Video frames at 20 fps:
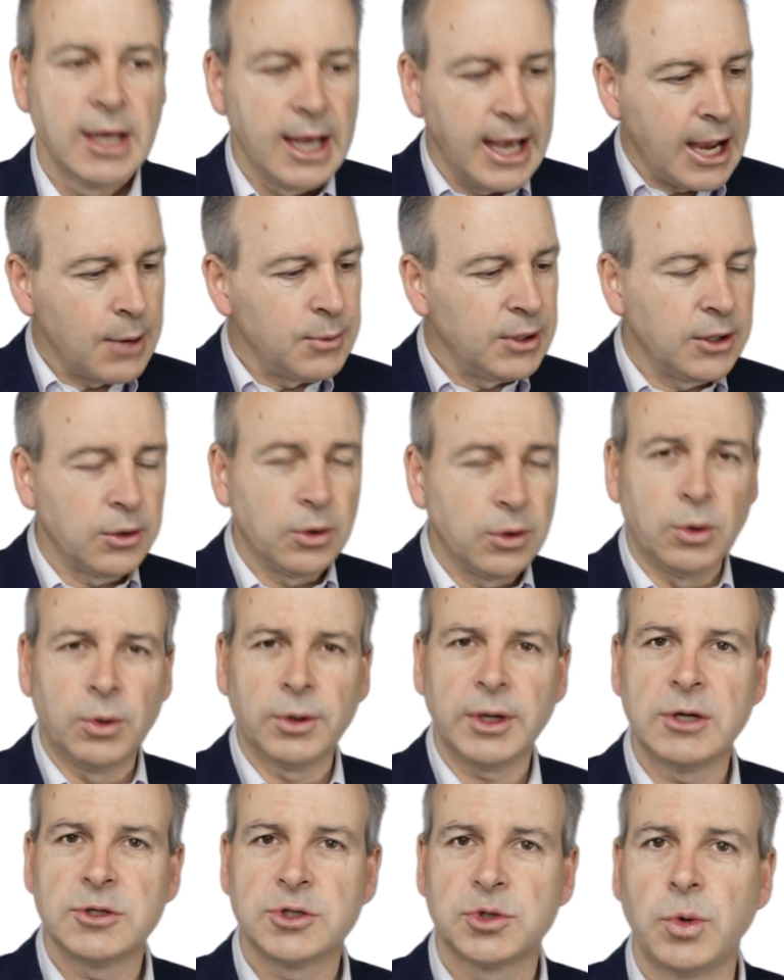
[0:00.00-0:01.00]
And when it
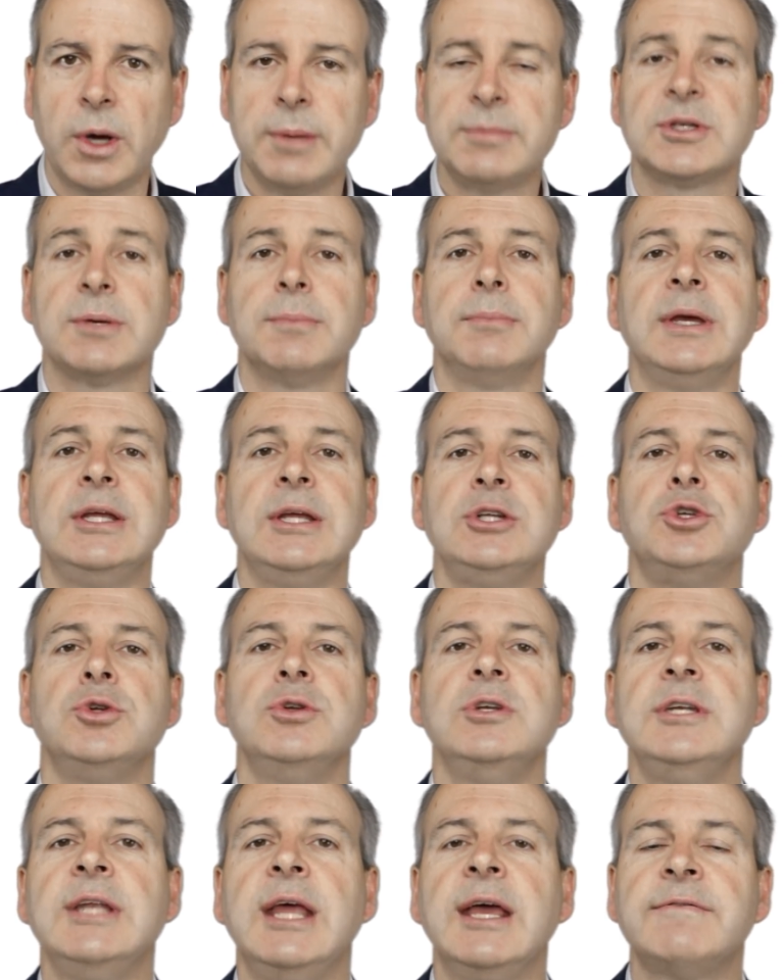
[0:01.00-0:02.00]
auto sweeps, it means you
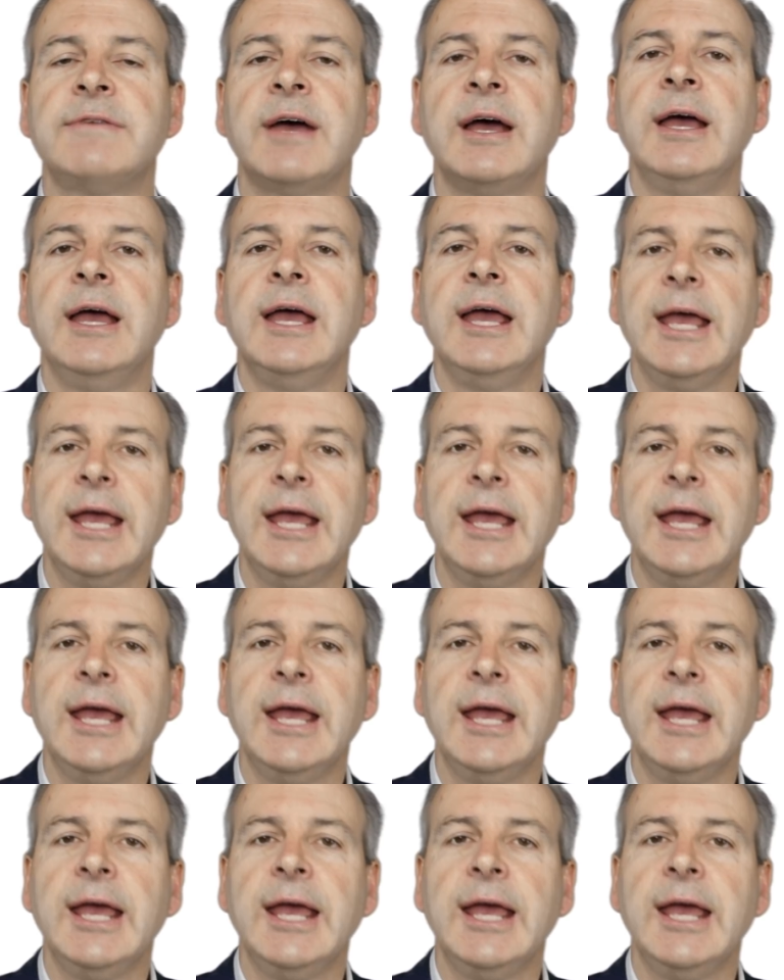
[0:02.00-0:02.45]
never